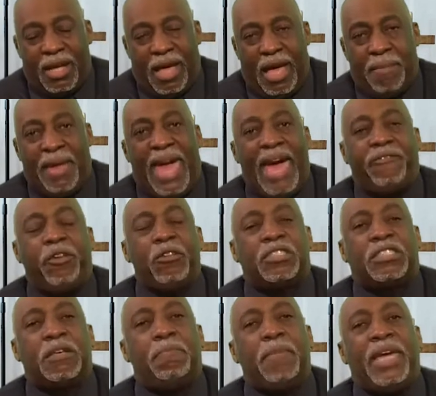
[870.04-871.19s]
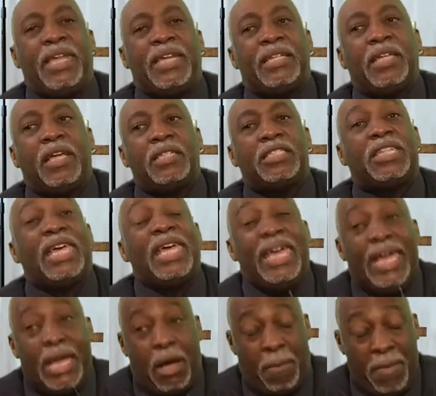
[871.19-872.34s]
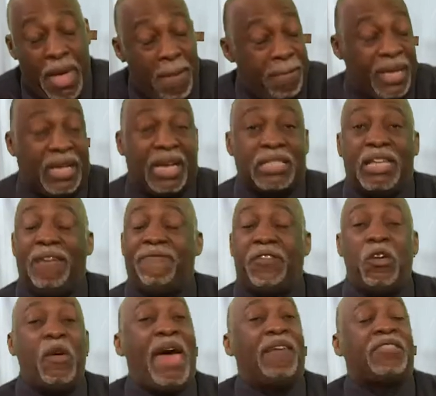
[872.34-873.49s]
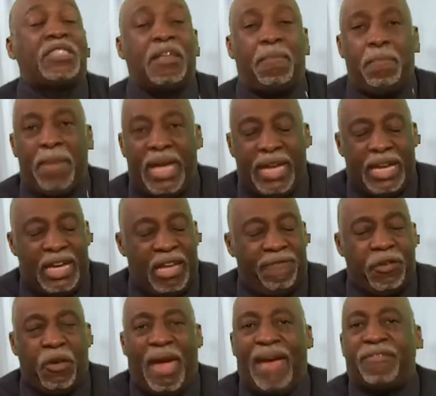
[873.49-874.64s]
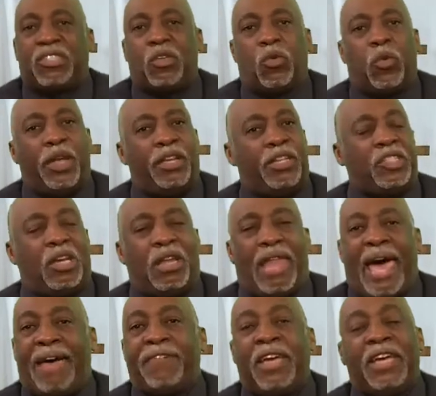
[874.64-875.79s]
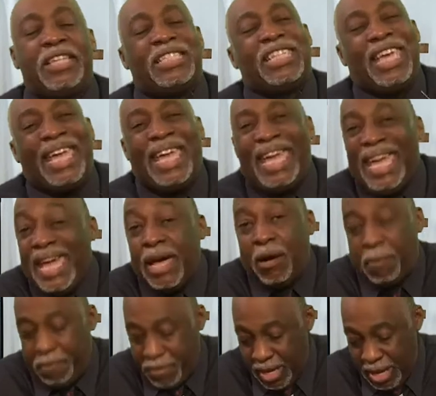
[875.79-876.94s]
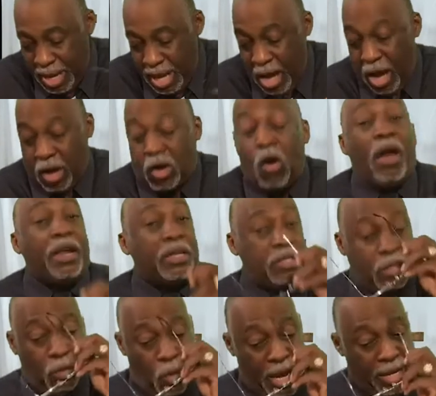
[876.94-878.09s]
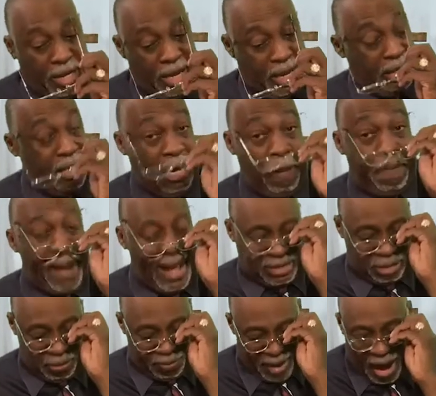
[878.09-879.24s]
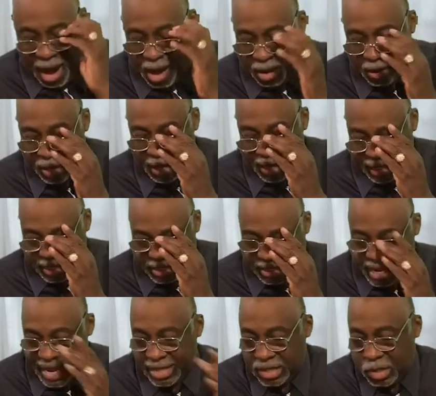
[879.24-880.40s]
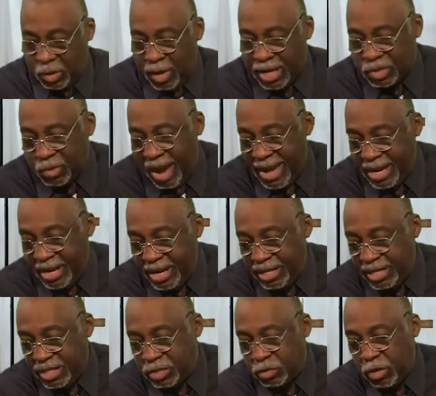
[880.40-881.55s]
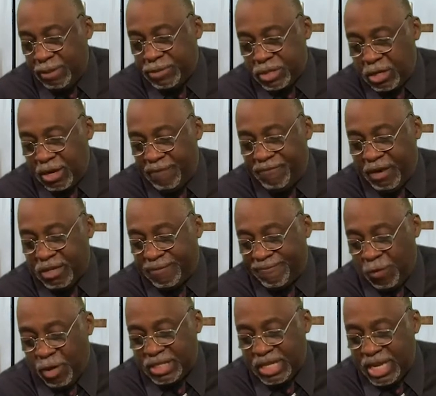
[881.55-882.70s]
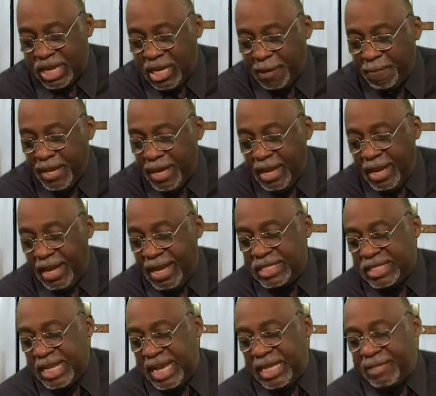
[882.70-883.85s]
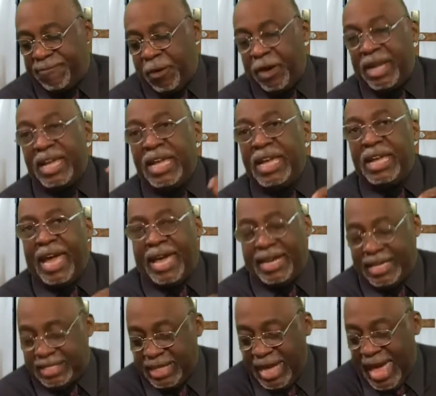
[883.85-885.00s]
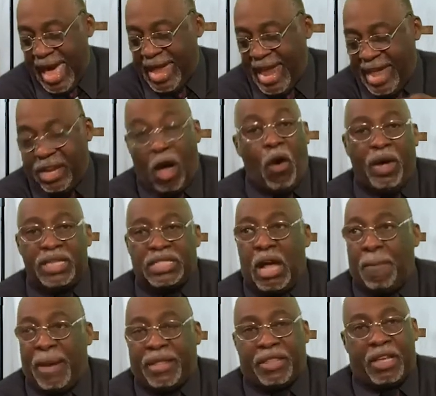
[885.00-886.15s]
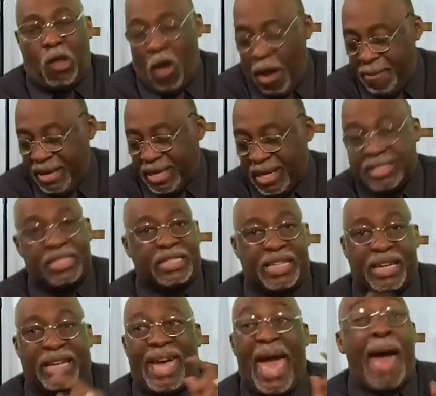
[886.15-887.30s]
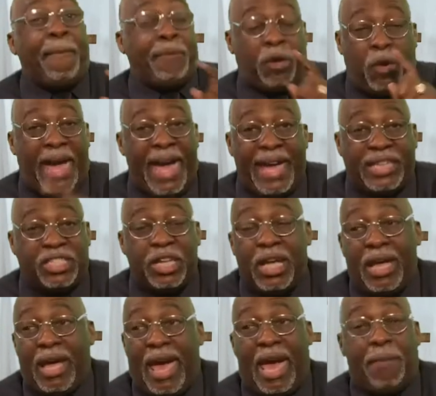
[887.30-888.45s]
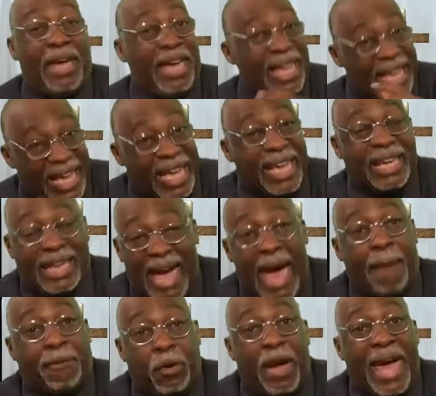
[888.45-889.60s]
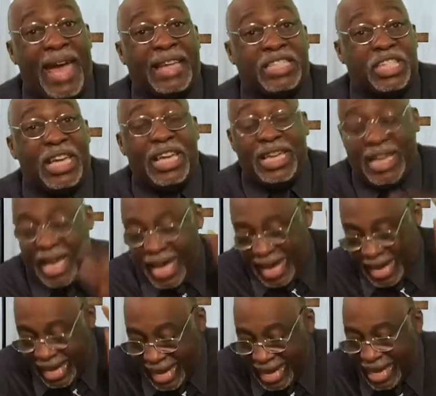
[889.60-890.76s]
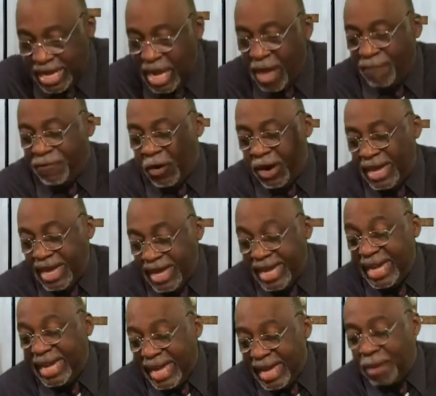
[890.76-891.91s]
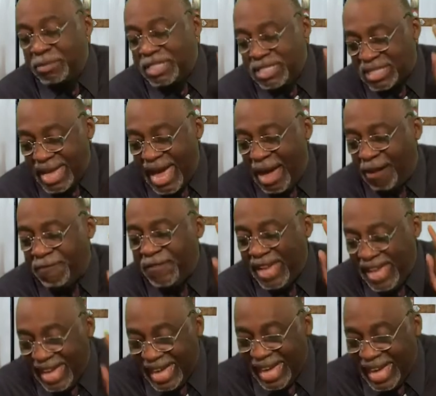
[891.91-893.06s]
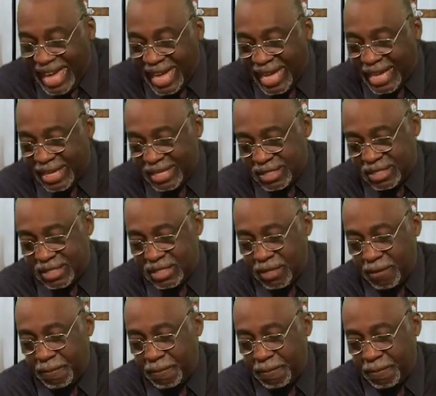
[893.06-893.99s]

Amen. Have you submitted to him? Because if you have submitted, if you have surrendered your life to him, according to what the apostle Paul is saying to us right here in the scripture in verse 14, it says, for he and his, and I know he's talking about the Lord because it's the capital H, amen, he, capital H-E, he, for he himself is,